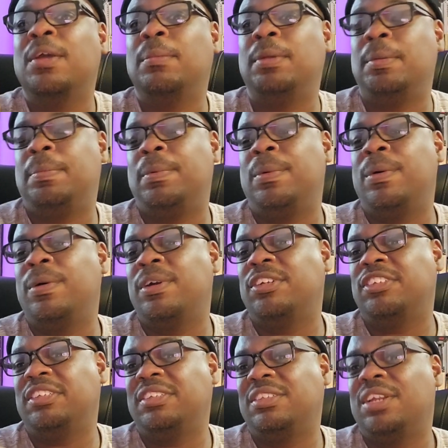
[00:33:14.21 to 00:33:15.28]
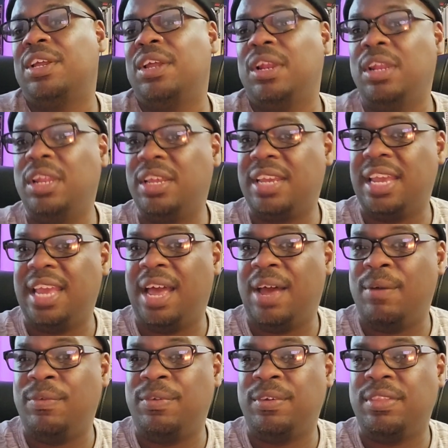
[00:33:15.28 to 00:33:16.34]
people who are just looking
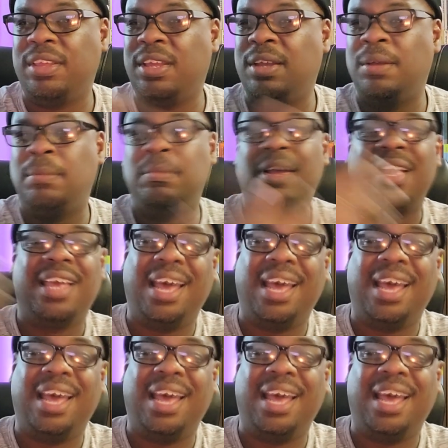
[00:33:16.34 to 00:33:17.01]
out for them,